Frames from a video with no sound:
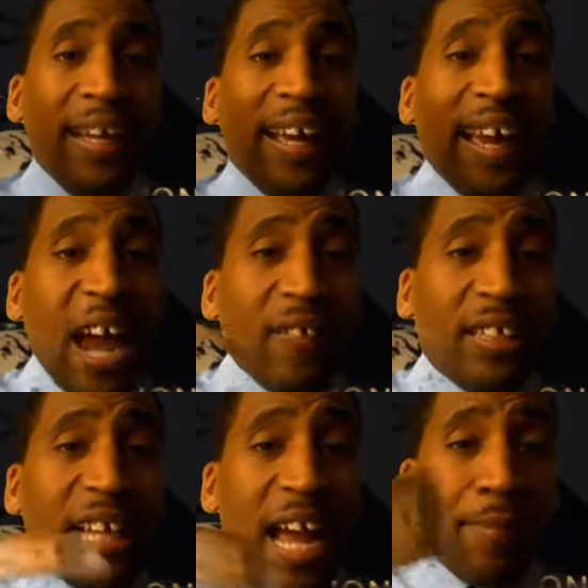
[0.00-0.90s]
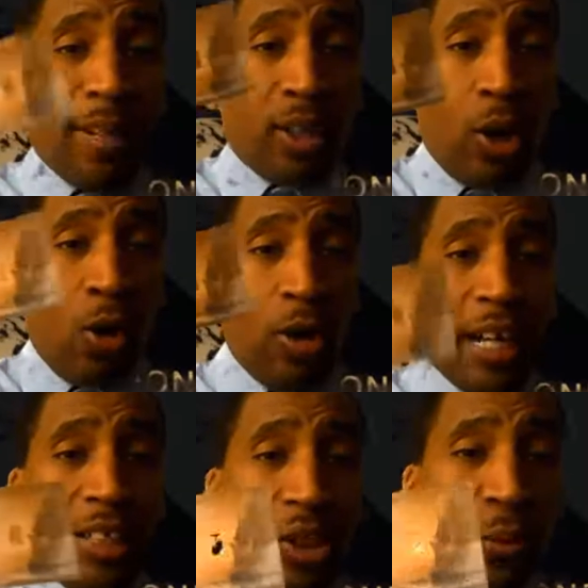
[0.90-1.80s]
Every time the coin
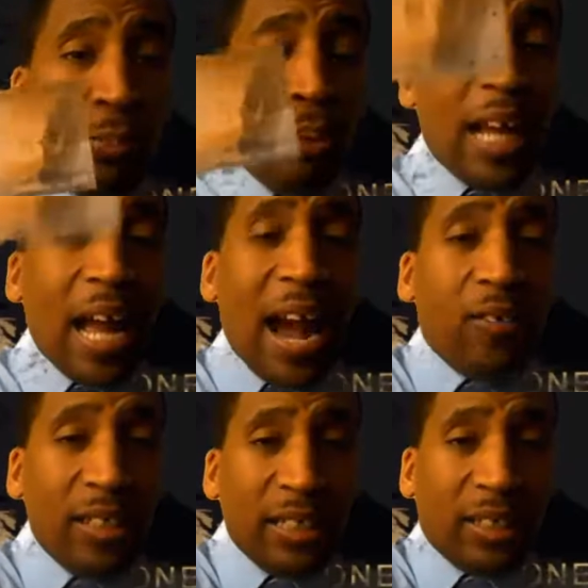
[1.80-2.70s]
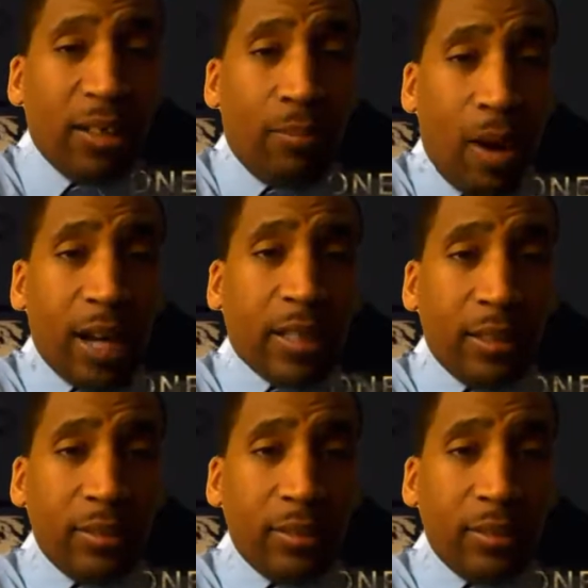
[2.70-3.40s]
that you put out into the market,